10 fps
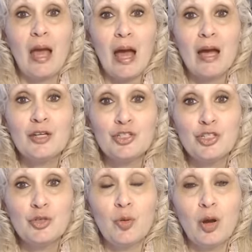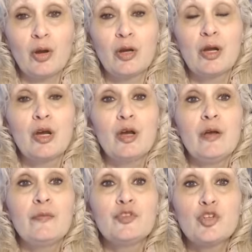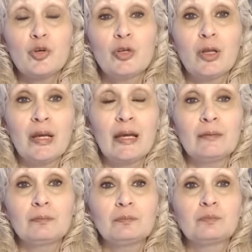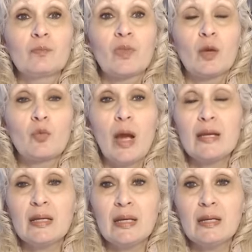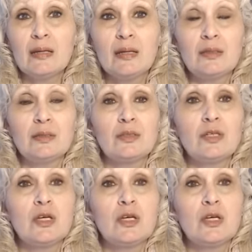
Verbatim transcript: as you are journaling Write in